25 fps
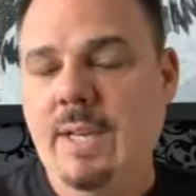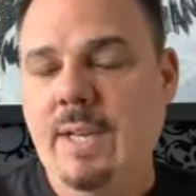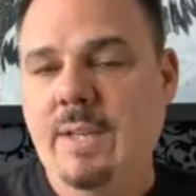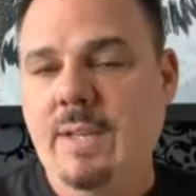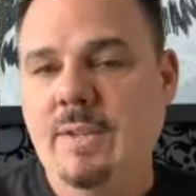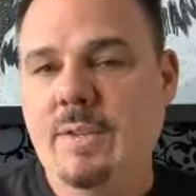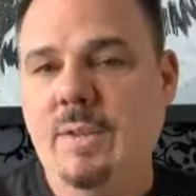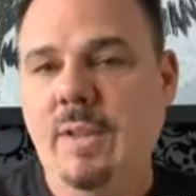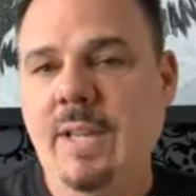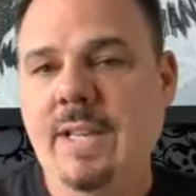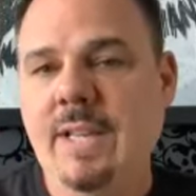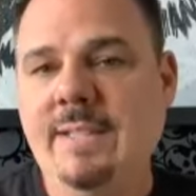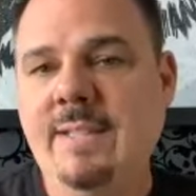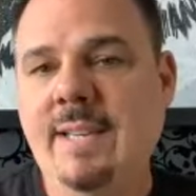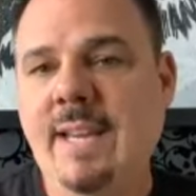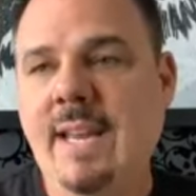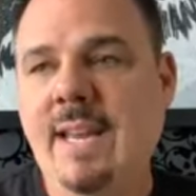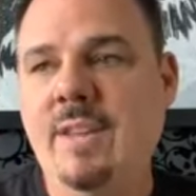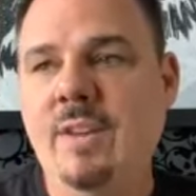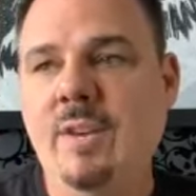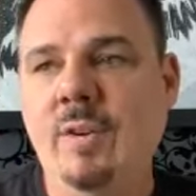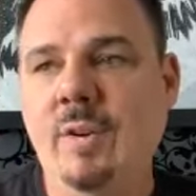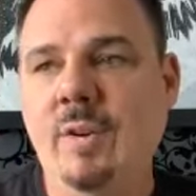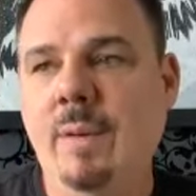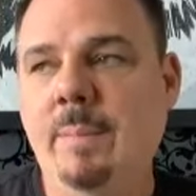So let's say
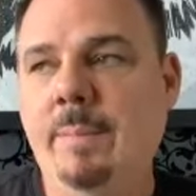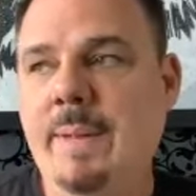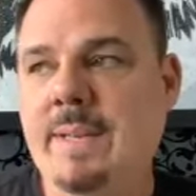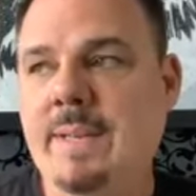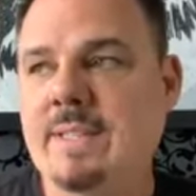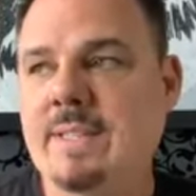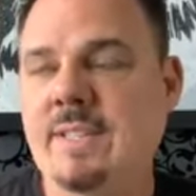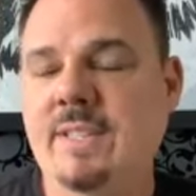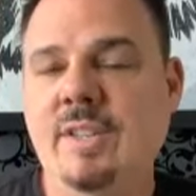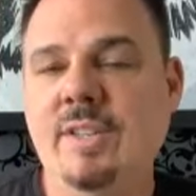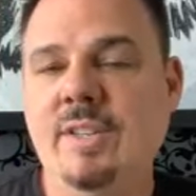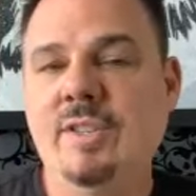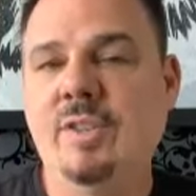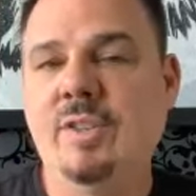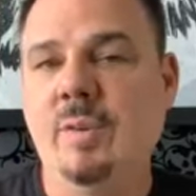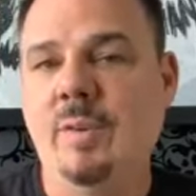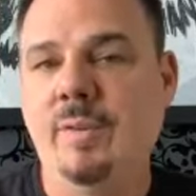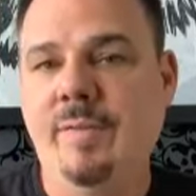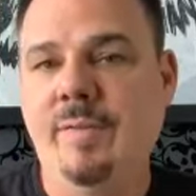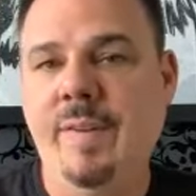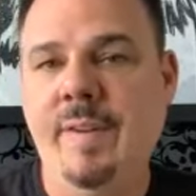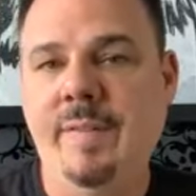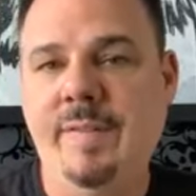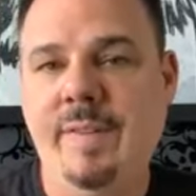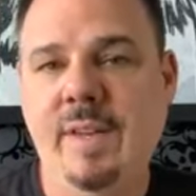you're a business that's
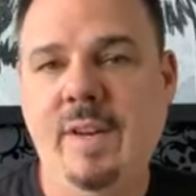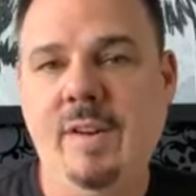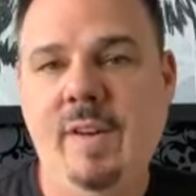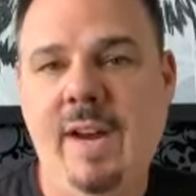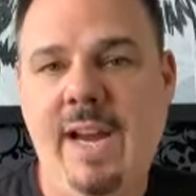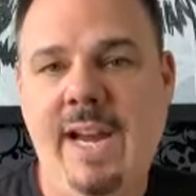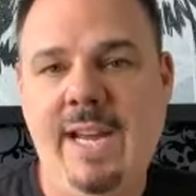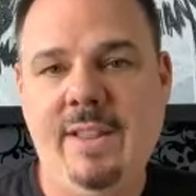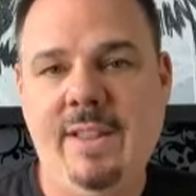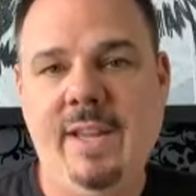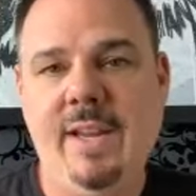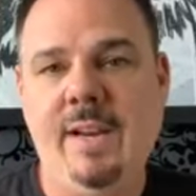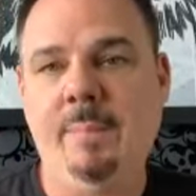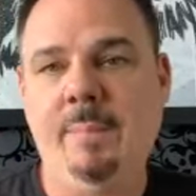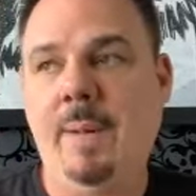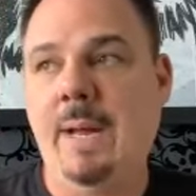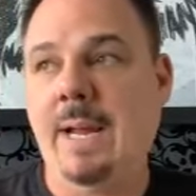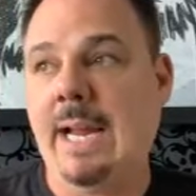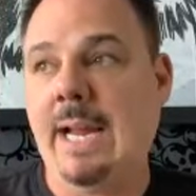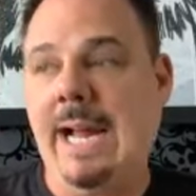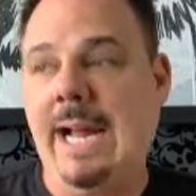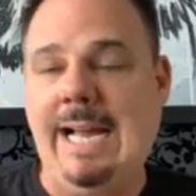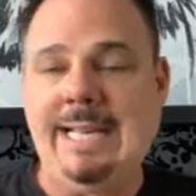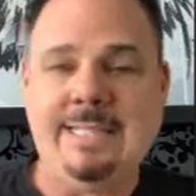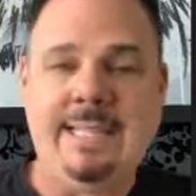doing fifty grand. Like my
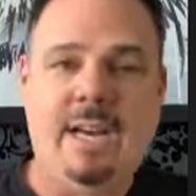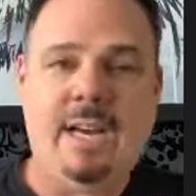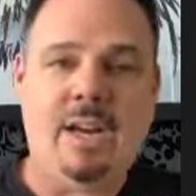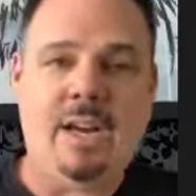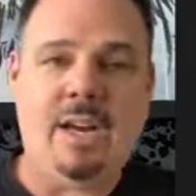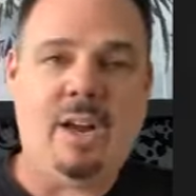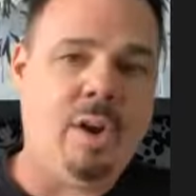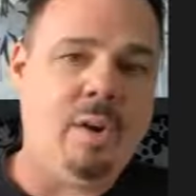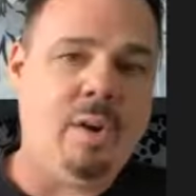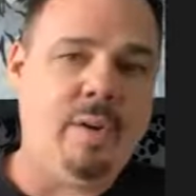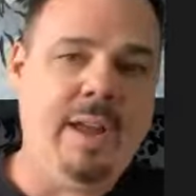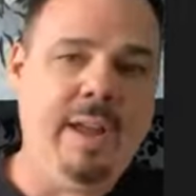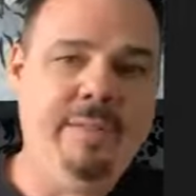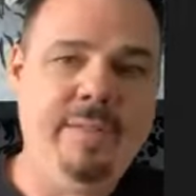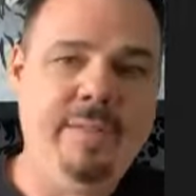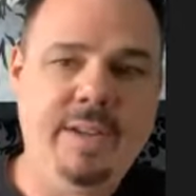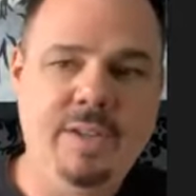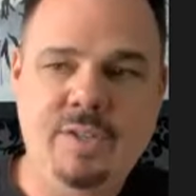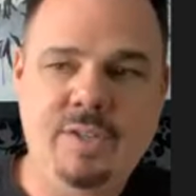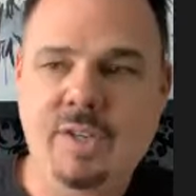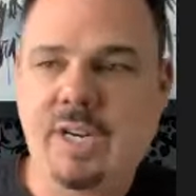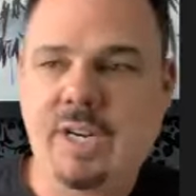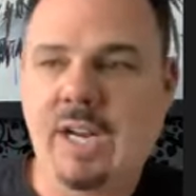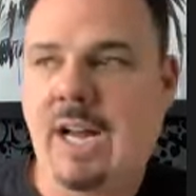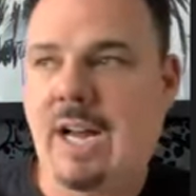guys out Auto Emmy in
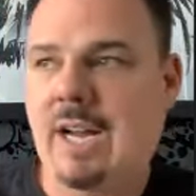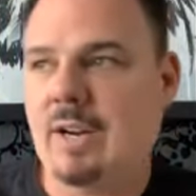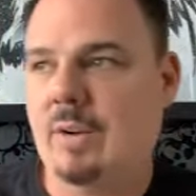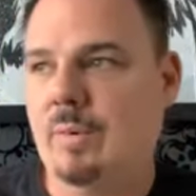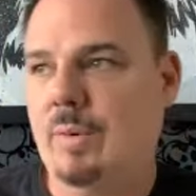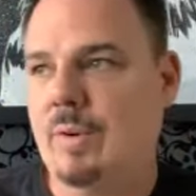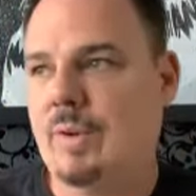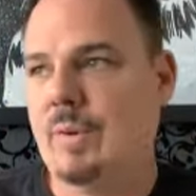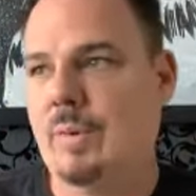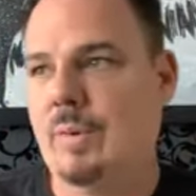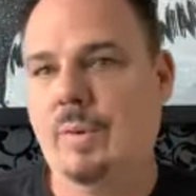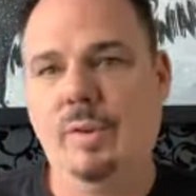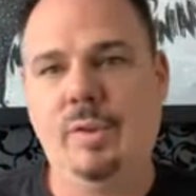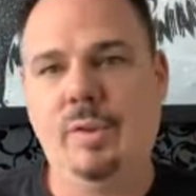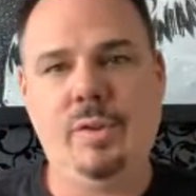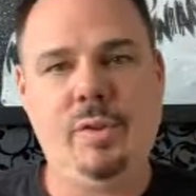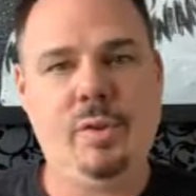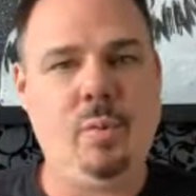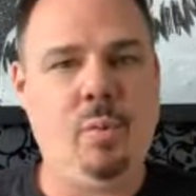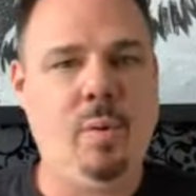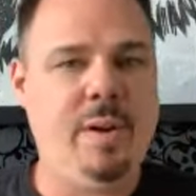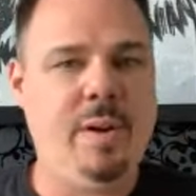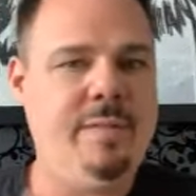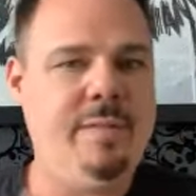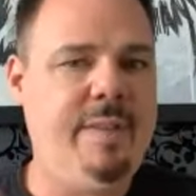Chicago were doing
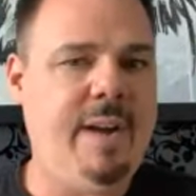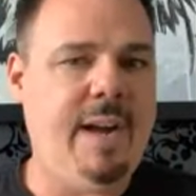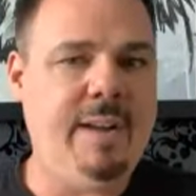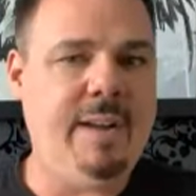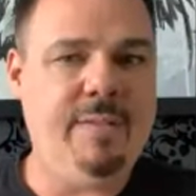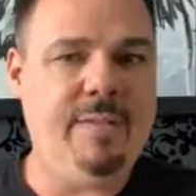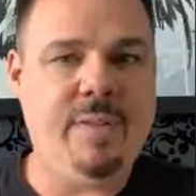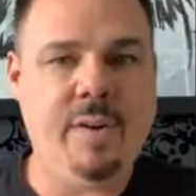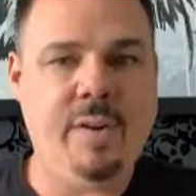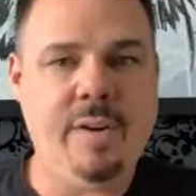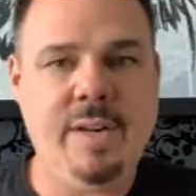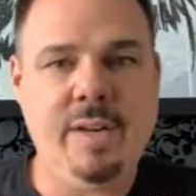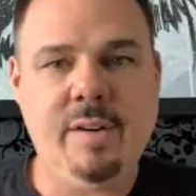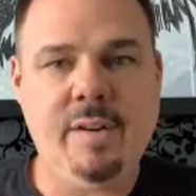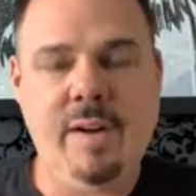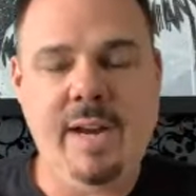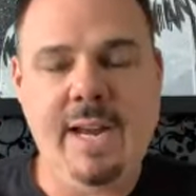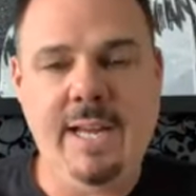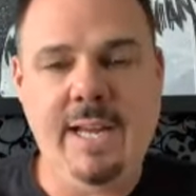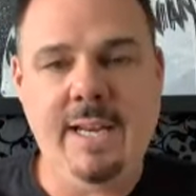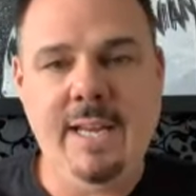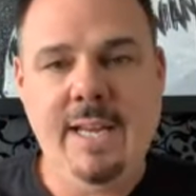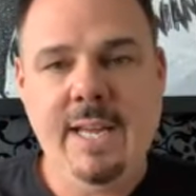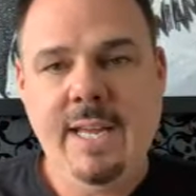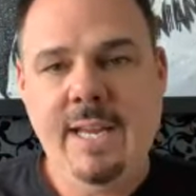twenty-five, thirty
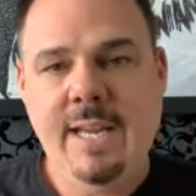grand.